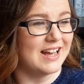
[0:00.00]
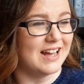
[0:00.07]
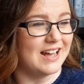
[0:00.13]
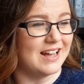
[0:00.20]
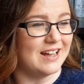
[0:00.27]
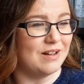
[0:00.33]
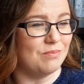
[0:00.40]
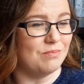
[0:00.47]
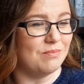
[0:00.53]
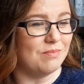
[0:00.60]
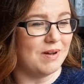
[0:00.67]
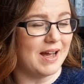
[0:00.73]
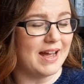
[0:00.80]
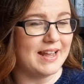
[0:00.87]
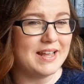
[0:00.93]

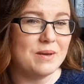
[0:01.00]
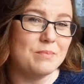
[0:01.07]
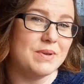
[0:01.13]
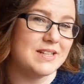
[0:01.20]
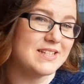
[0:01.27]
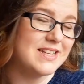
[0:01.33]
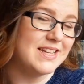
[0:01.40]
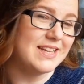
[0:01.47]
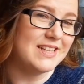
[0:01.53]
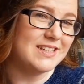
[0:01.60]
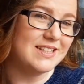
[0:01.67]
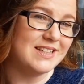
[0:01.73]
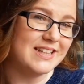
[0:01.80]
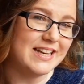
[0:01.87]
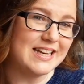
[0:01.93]
I
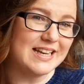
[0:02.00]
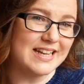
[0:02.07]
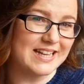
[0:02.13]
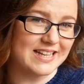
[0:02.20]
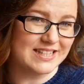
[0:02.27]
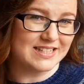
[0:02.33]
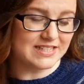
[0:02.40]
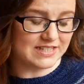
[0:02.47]
omitted the lace